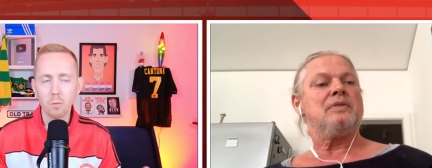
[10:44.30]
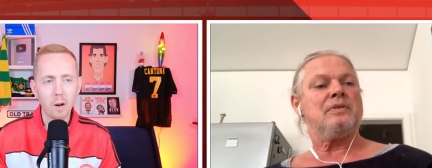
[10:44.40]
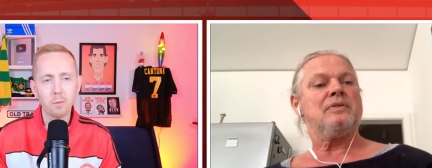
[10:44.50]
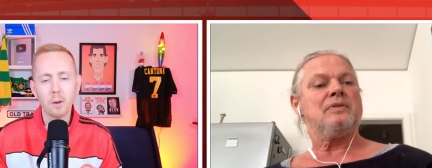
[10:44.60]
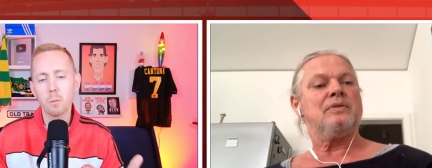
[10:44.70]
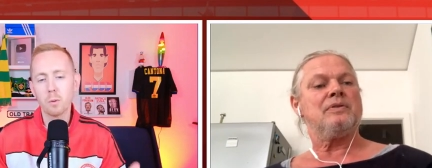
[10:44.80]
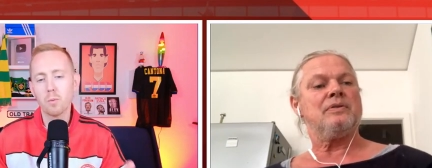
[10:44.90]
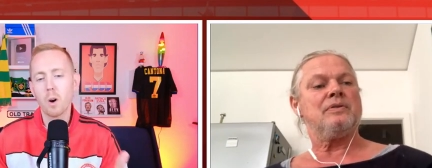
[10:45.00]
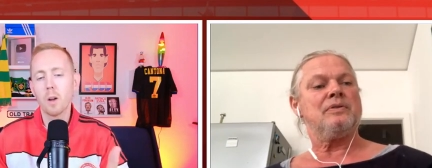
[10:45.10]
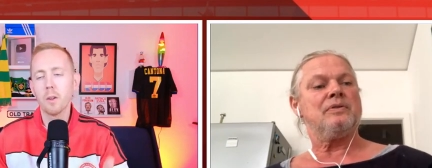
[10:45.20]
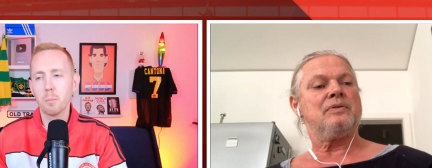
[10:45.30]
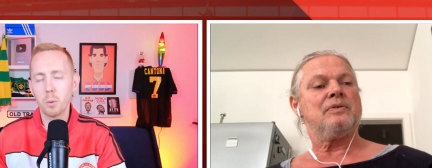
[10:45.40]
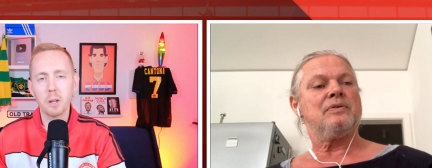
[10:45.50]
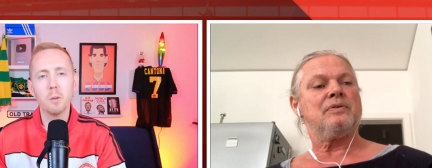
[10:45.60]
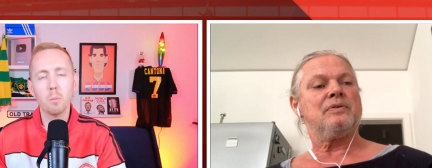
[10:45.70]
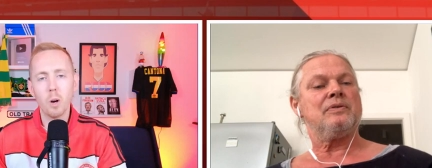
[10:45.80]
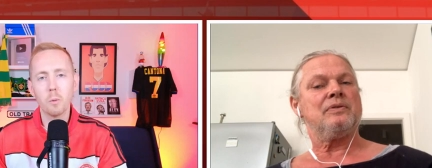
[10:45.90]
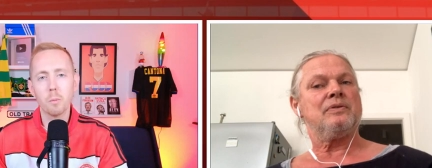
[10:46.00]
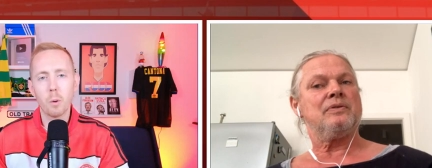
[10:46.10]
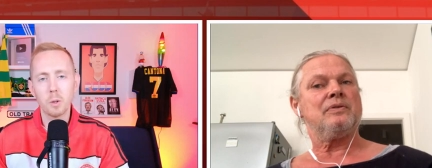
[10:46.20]
Speaker 1: Rangnick would rather bring in and work
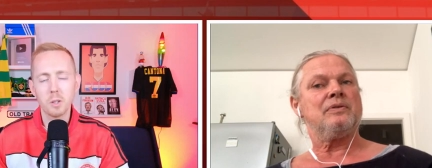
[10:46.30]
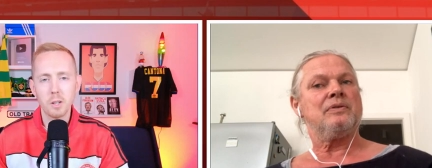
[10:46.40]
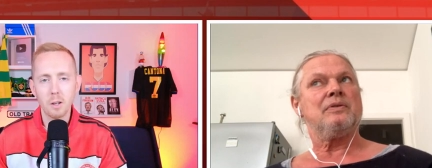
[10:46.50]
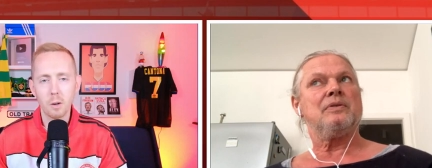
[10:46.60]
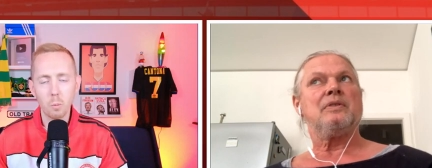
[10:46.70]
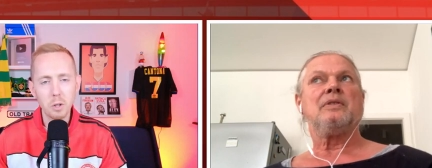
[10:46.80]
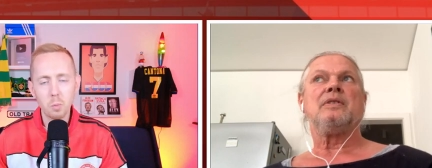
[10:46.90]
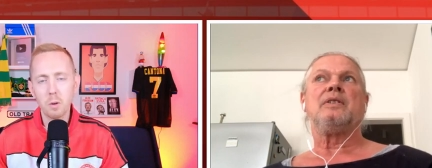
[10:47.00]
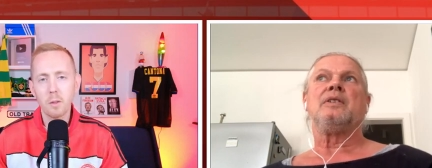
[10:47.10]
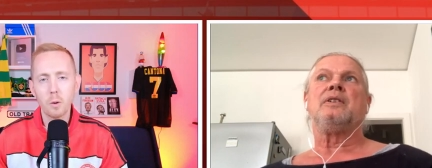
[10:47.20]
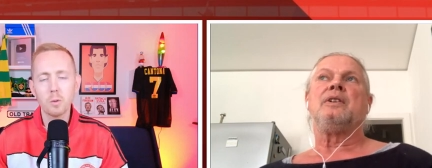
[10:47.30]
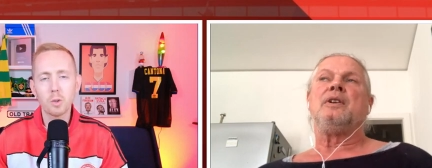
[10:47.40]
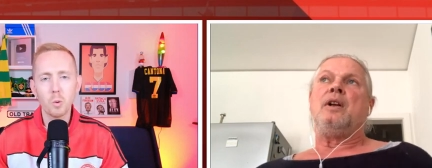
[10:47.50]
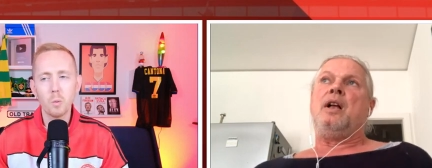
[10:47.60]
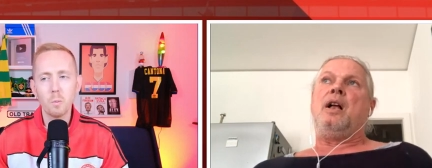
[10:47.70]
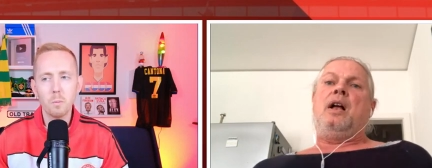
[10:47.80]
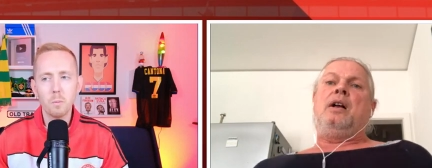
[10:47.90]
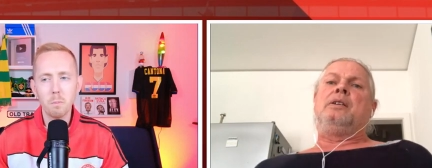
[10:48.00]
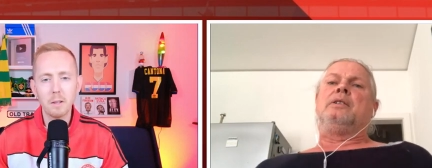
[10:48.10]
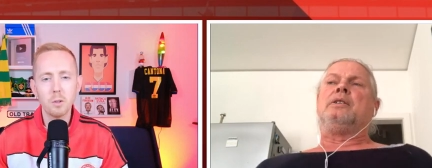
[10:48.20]
with Pochettino? Which one of those two
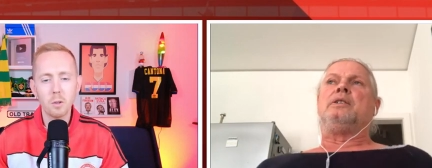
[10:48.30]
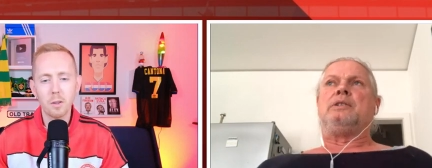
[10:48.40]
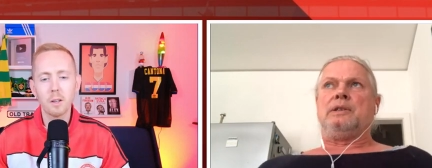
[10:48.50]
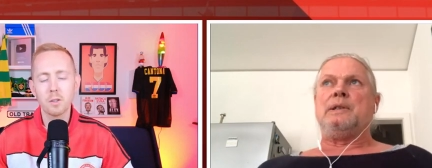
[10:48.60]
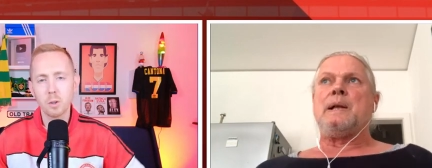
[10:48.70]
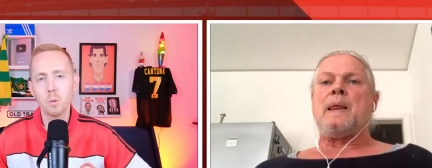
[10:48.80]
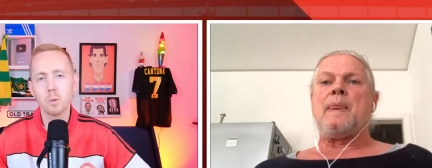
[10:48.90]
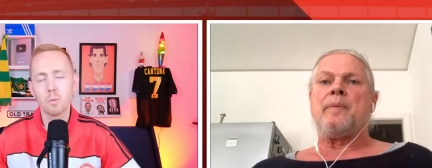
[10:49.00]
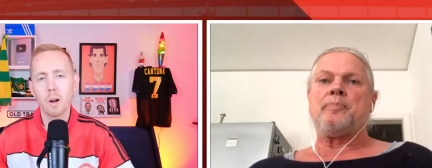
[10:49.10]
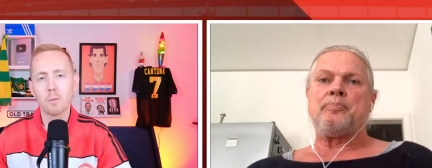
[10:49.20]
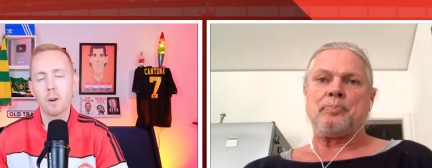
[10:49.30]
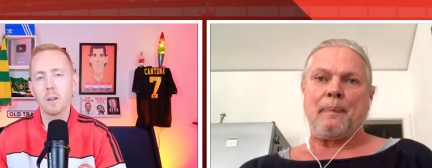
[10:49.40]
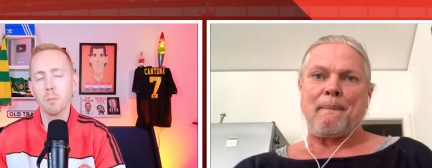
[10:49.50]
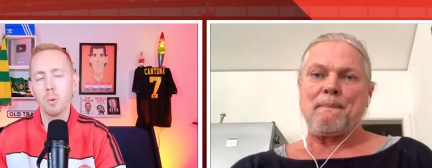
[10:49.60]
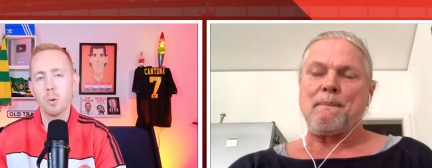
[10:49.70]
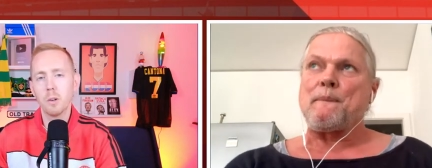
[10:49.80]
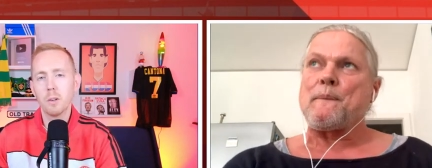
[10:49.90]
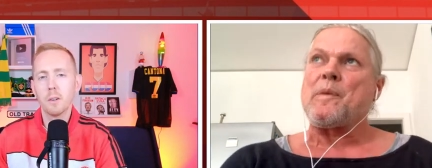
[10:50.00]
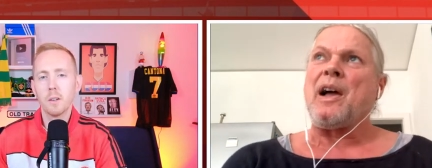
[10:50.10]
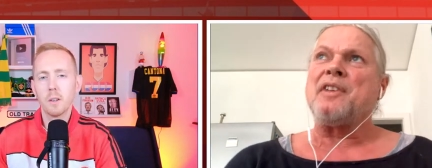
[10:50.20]
men do you think suits Ralf Rangnick more?
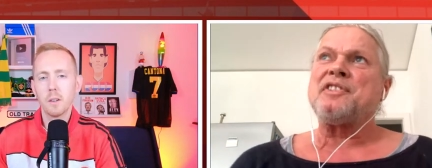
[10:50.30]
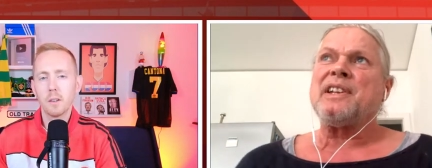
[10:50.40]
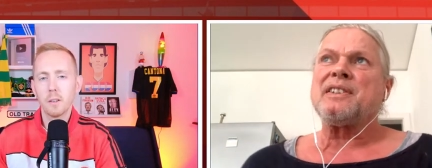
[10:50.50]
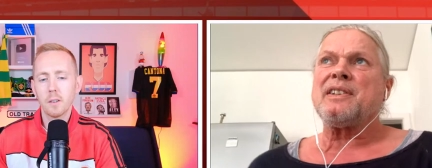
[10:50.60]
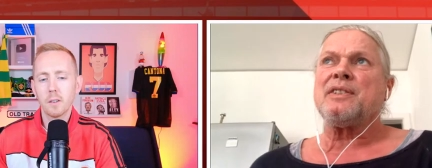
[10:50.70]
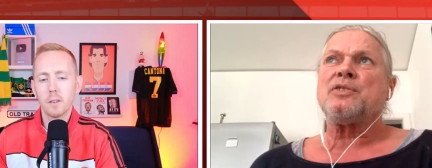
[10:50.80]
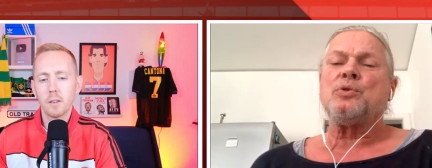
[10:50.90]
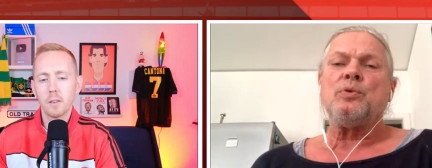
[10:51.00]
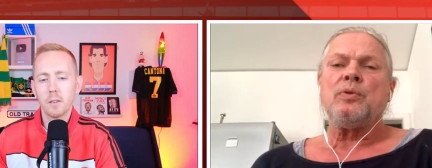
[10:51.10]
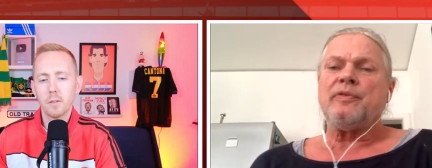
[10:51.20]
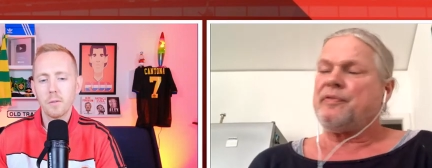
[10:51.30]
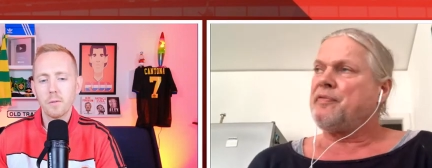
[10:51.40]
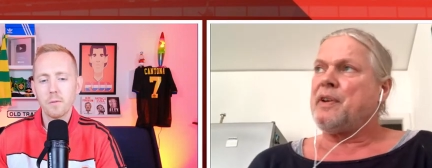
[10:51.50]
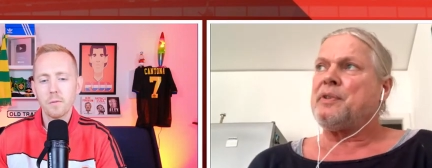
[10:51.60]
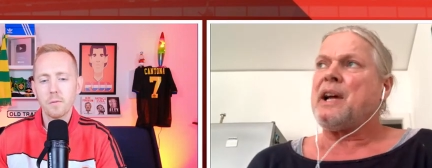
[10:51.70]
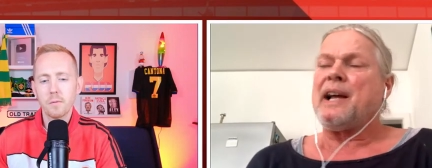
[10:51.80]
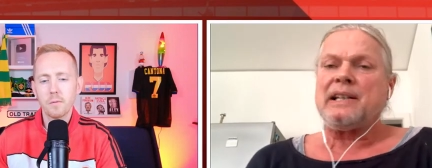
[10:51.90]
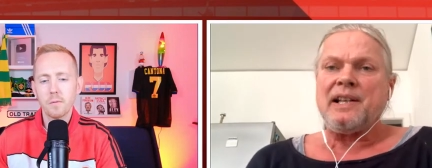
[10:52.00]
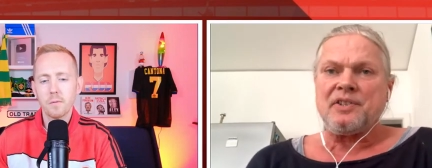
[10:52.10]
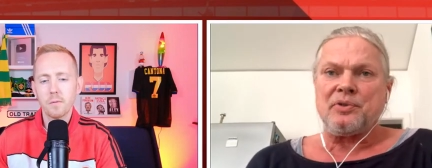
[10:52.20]
Speaker 2: I think there are two very
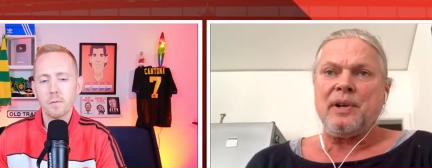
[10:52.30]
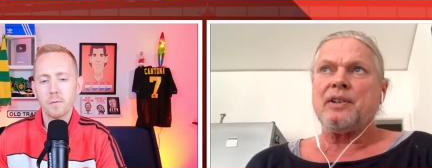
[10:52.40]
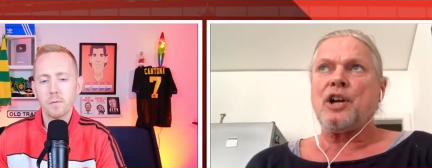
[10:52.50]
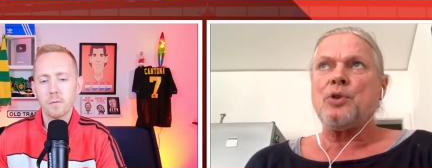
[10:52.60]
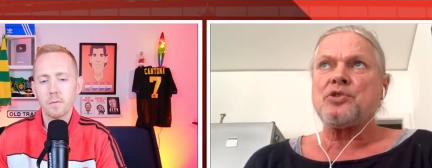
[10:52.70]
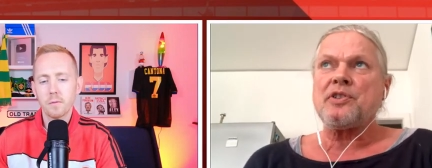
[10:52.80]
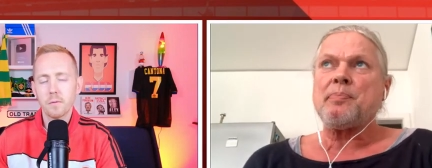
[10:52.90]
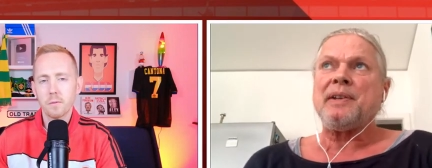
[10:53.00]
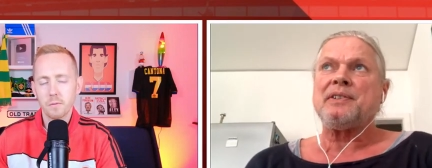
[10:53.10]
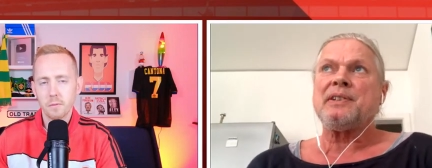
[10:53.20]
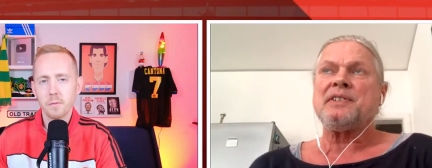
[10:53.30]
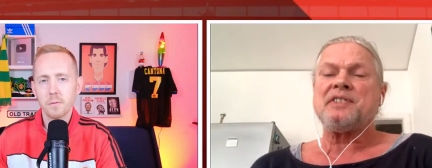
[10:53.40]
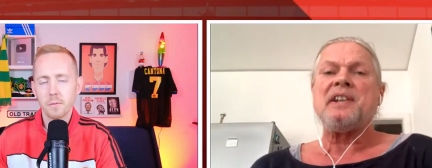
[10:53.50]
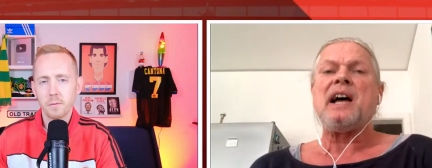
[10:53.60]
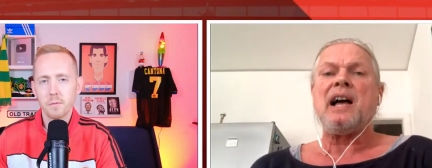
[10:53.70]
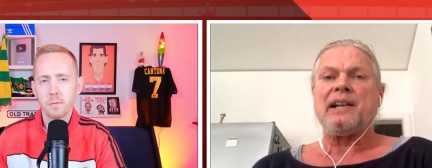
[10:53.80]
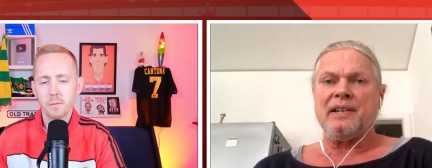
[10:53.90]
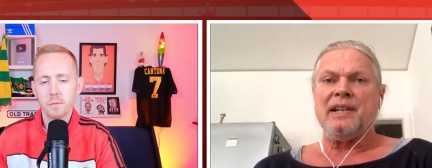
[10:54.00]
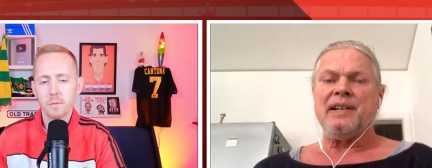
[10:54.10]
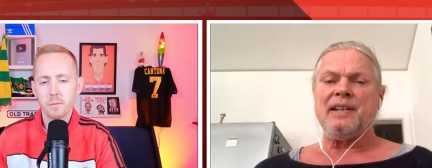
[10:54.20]
high-class coaches, but uh, Ten Hag
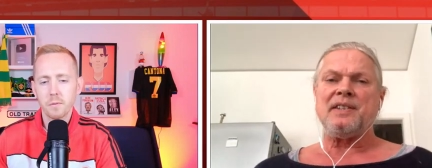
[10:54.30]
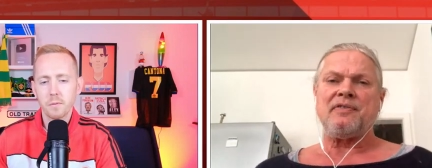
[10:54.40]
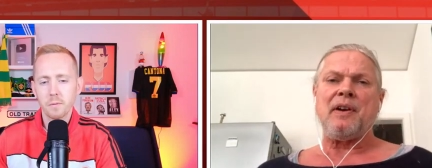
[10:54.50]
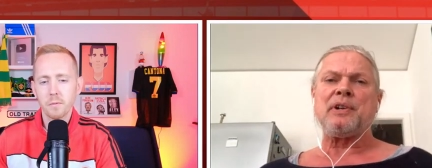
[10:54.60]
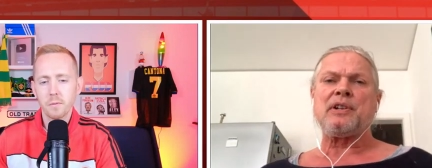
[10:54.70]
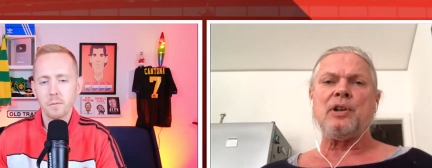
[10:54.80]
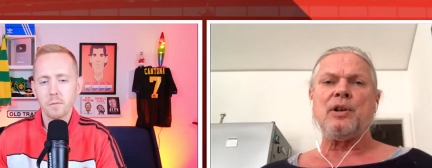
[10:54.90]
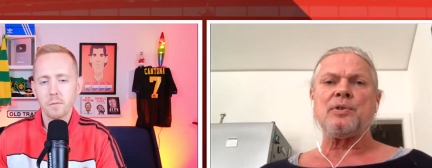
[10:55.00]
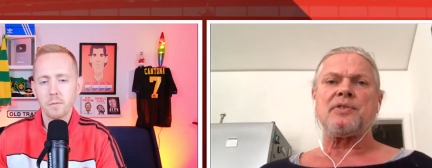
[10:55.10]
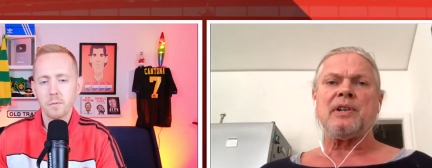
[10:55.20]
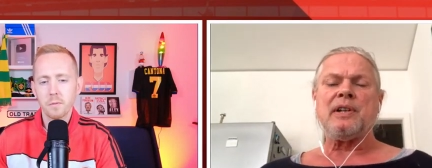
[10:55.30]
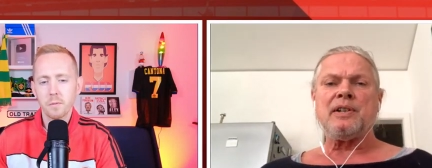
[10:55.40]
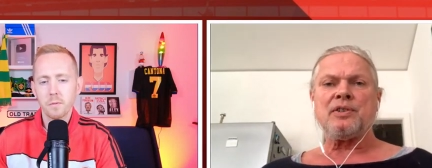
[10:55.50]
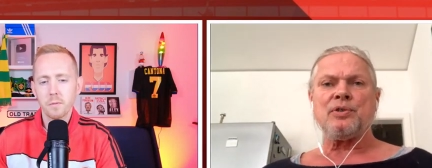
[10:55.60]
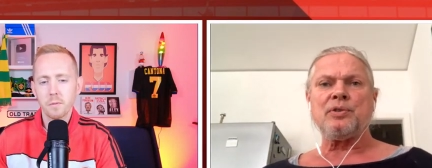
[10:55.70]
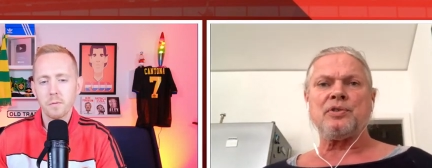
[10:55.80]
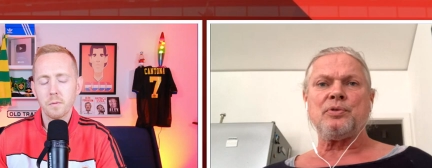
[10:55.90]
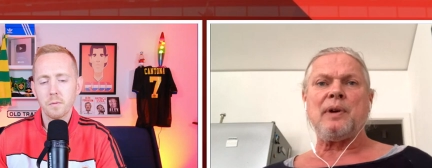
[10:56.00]
is very close to, to